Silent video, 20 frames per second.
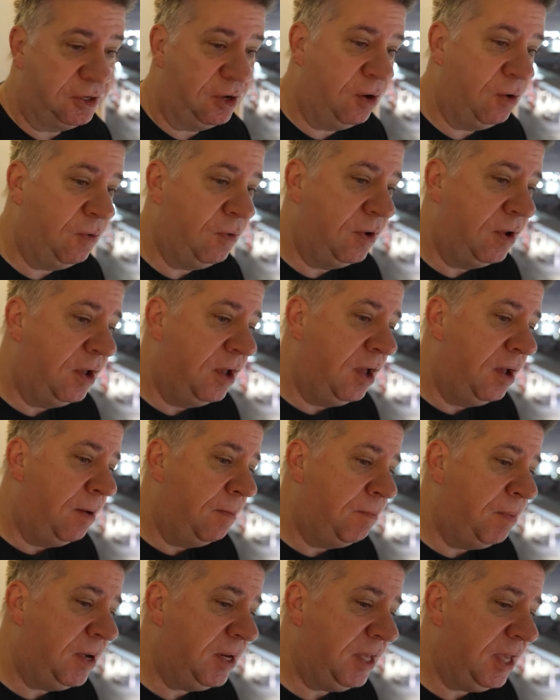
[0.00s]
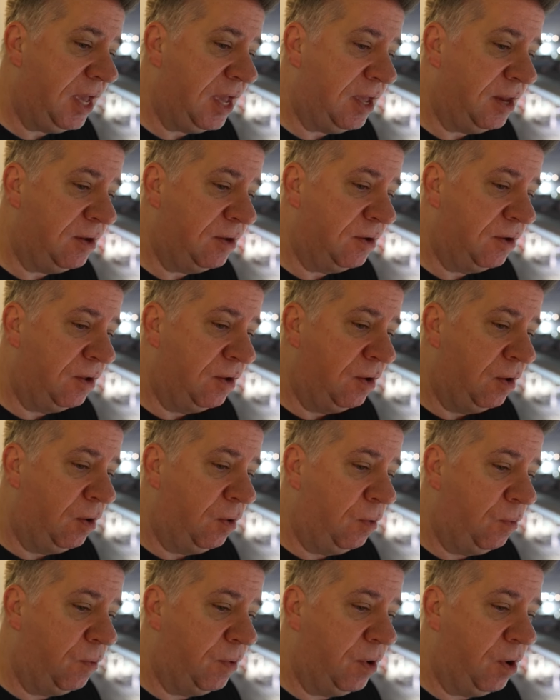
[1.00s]
so. But again,
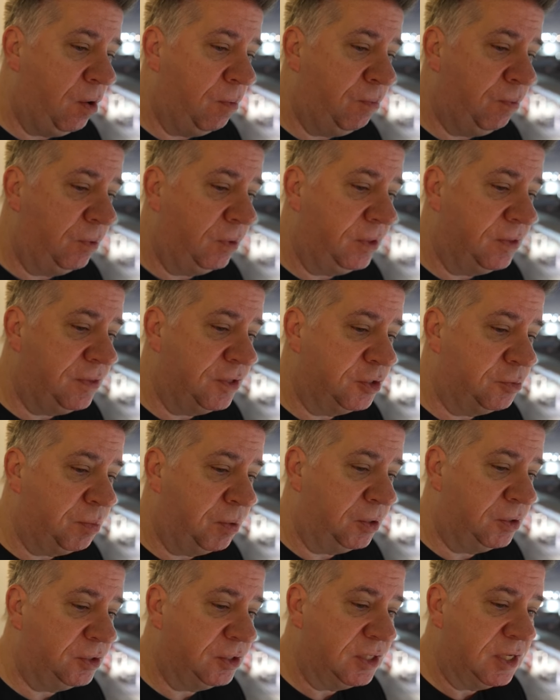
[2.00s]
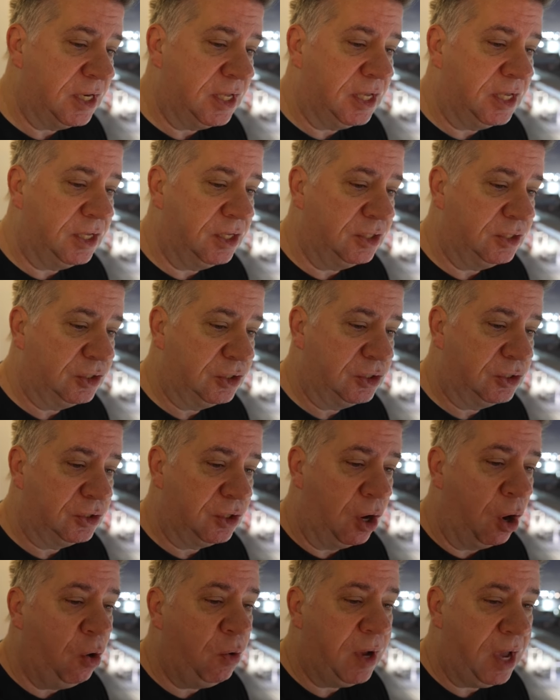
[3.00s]
we hope really this person is
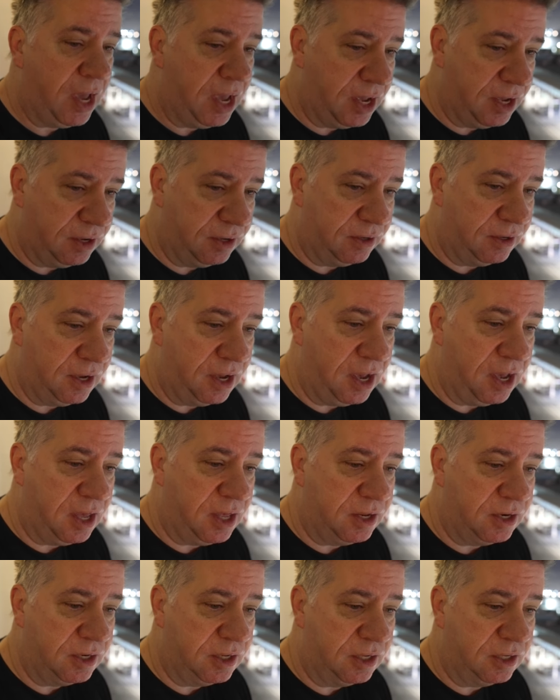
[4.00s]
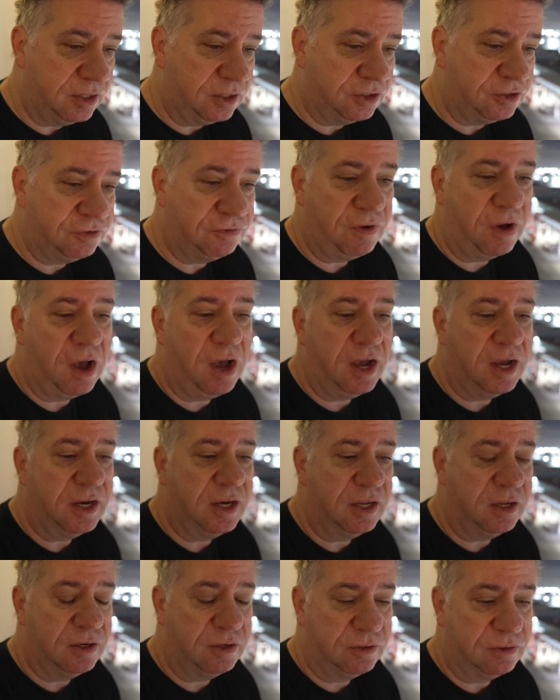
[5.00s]
okay and is fine
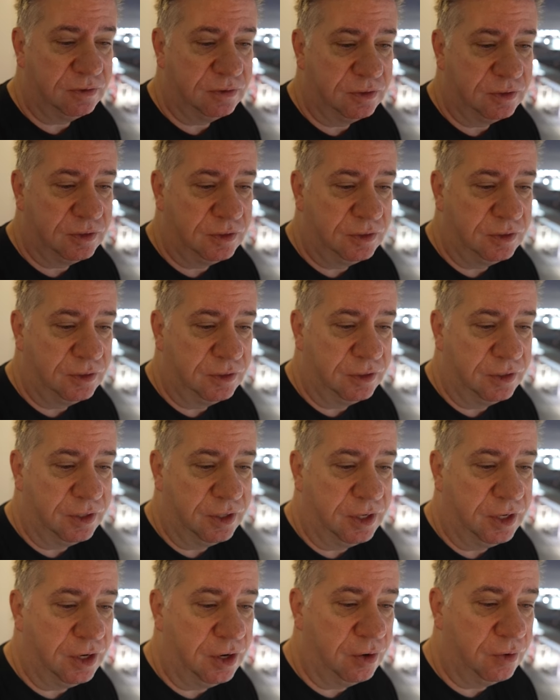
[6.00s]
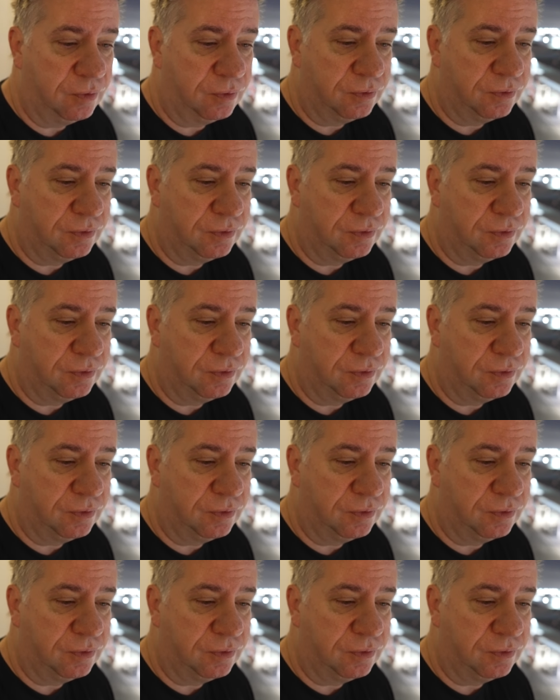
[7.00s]
and, you know,